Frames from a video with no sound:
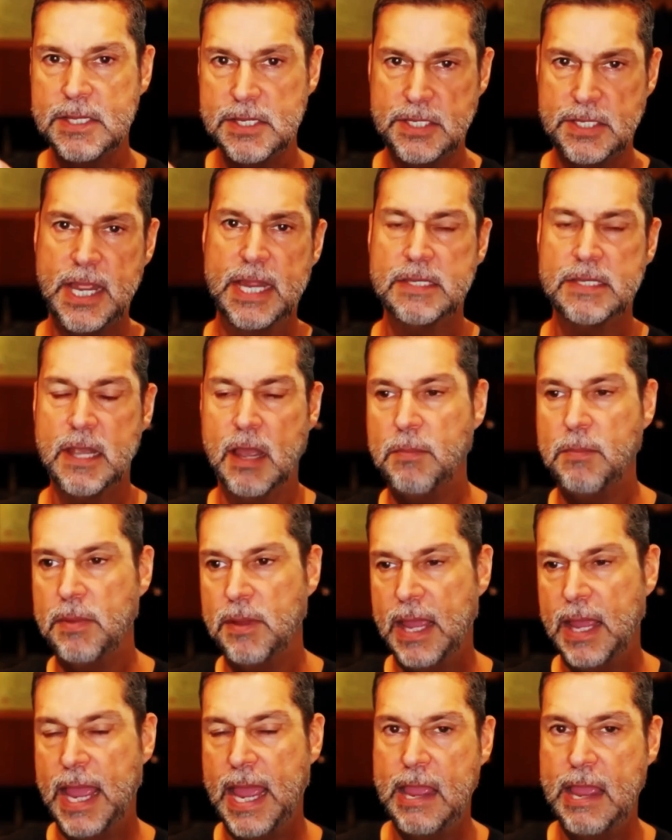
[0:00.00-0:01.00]
set
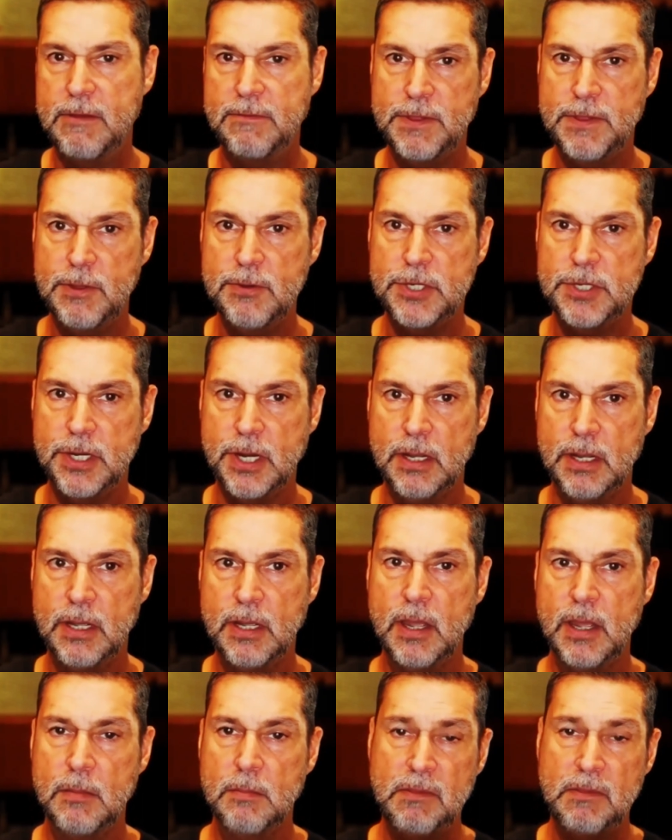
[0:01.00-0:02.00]
up our future
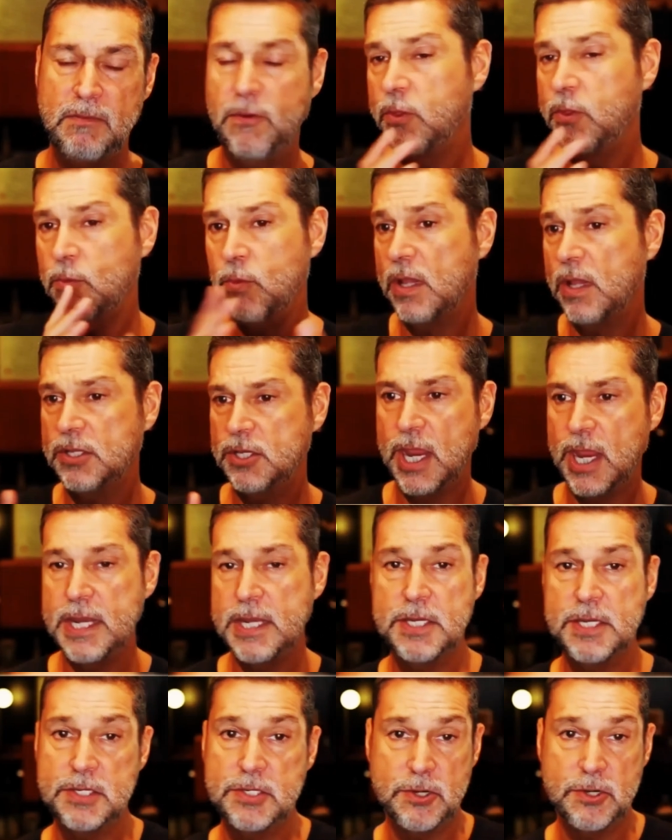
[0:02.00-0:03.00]
before the world changes